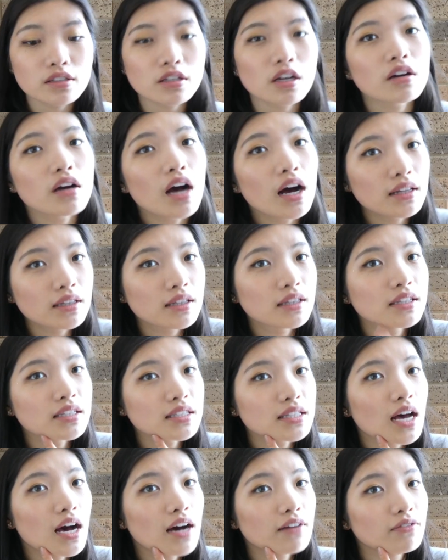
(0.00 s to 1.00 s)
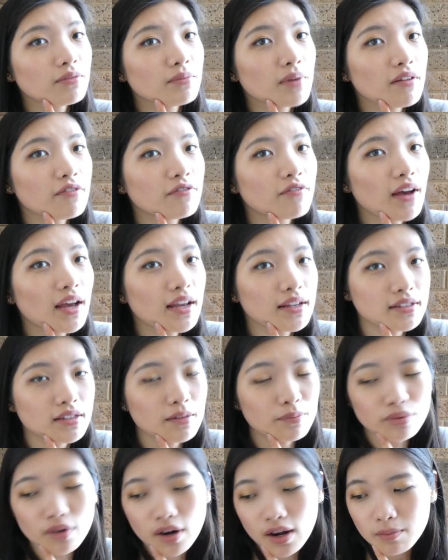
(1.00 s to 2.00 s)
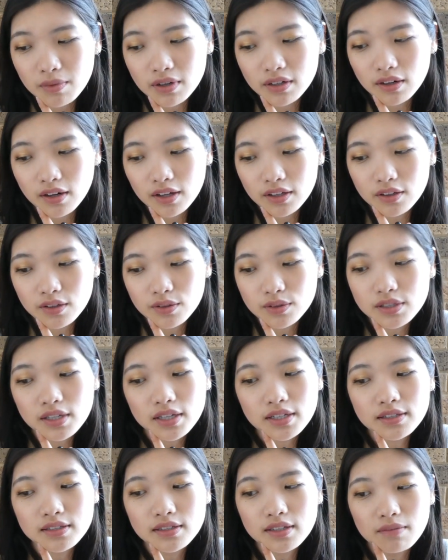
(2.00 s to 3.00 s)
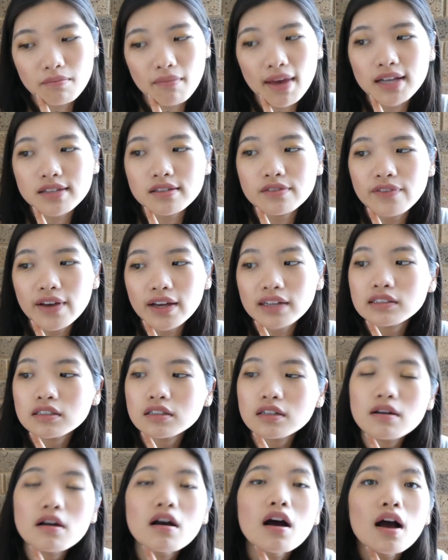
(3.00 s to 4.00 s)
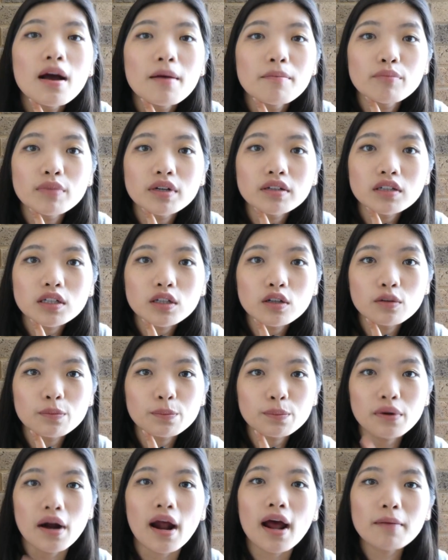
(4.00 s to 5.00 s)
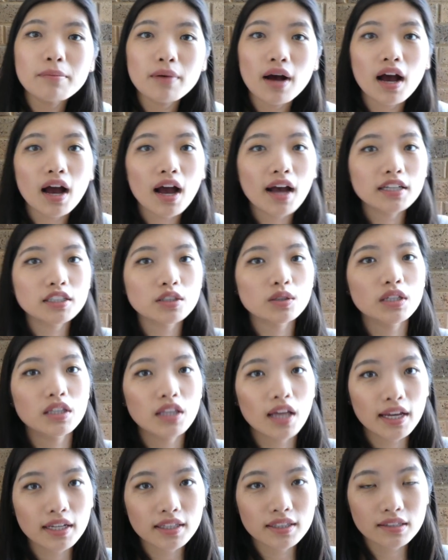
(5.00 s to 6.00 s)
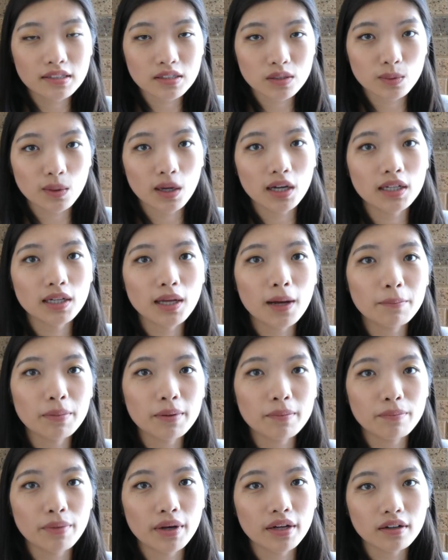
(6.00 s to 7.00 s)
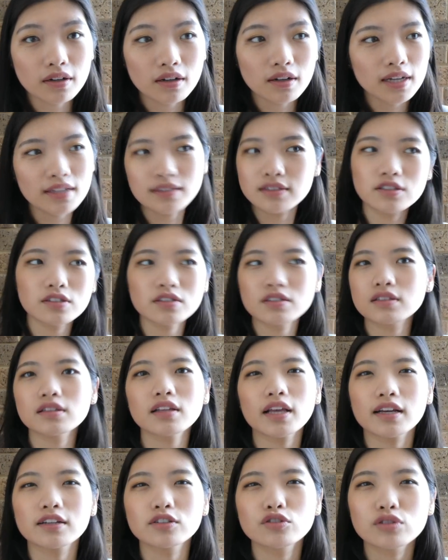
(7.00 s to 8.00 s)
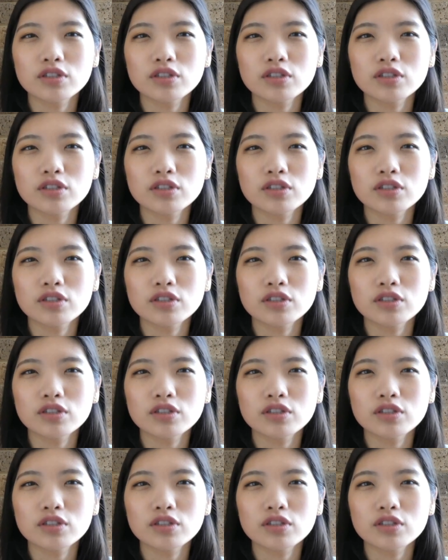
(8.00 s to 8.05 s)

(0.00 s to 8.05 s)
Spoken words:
So on this half of my face, the primer that I use is the Max Factor Miracle Prep. I actually like this one a bit better. It's just like a